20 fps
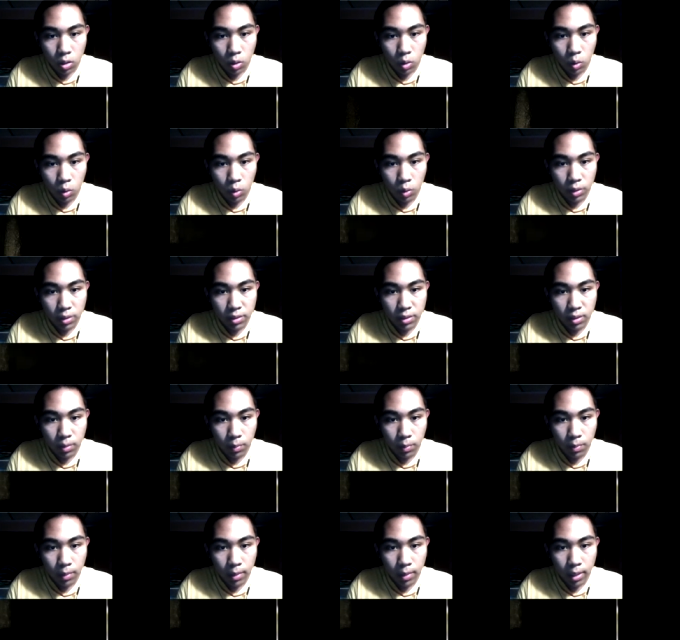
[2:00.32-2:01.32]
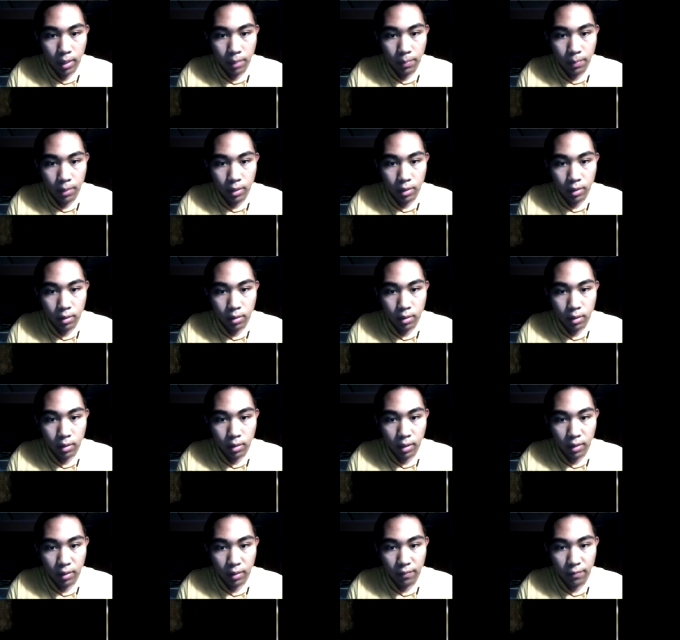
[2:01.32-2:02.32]
Ooh, there's someone behind me.
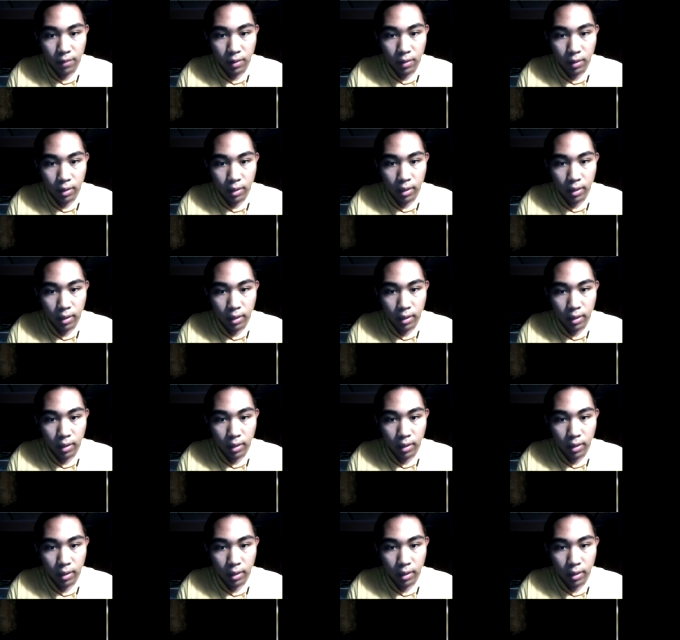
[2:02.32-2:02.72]
I can feel it.